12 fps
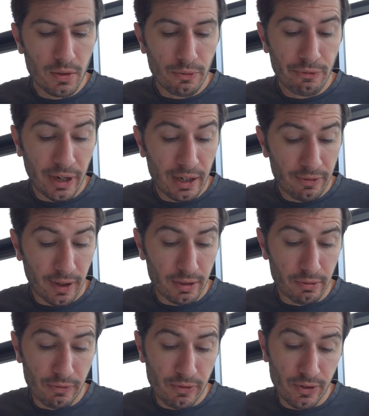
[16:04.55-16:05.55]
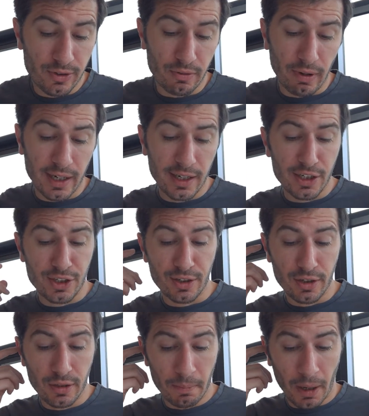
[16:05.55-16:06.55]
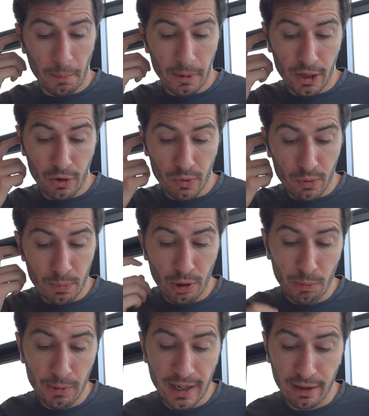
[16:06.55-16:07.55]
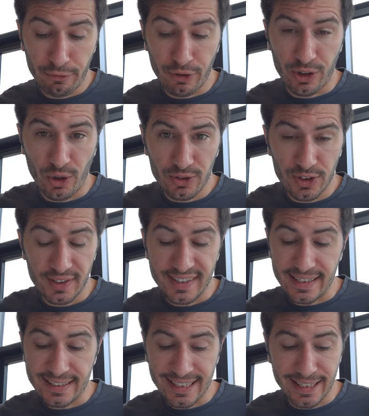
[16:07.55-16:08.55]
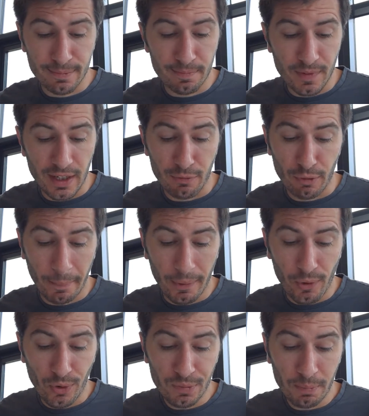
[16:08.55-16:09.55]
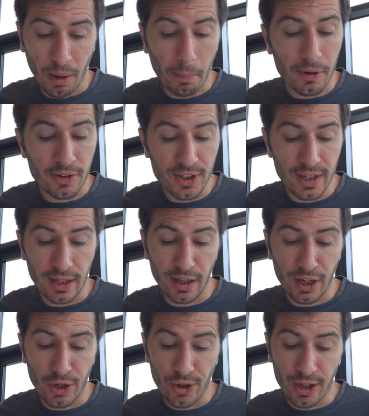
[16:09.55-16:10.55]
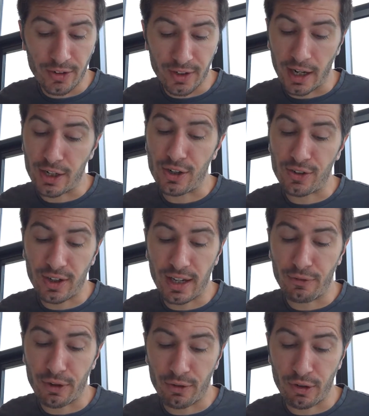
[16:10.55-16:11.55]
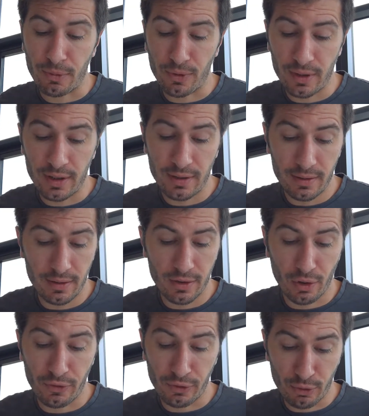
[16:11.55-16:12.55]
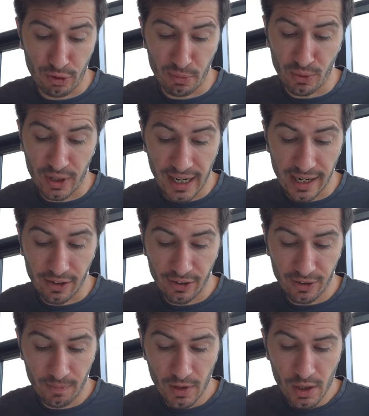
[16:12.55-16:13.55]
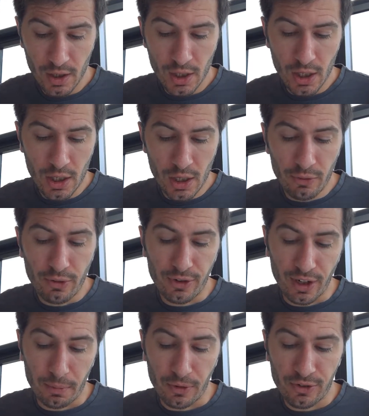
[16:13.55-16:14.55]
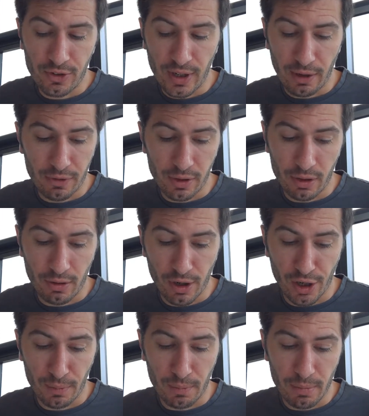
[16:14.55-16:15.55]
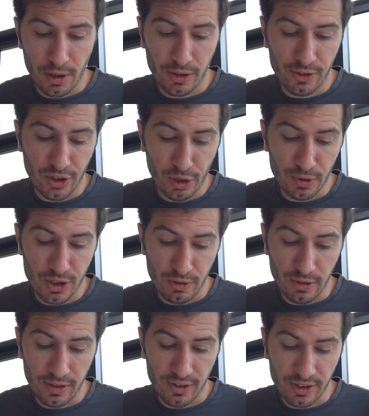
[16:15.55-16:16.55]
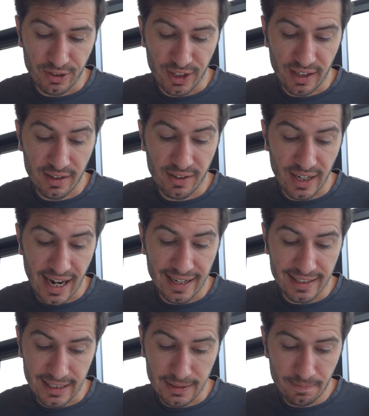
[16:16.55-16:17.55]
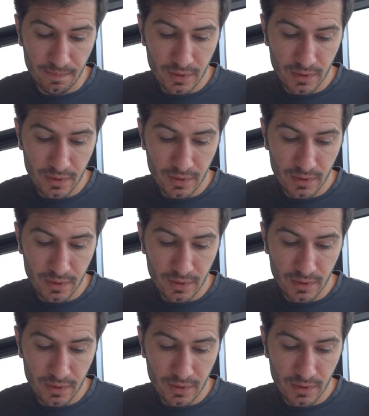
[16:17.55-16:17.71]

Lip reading: Fate factor refers to the recognition that the public will probably have forgotten detail in reports published in the early stages of a criminal case. For example, soon after the crime, by the time a jury is selected.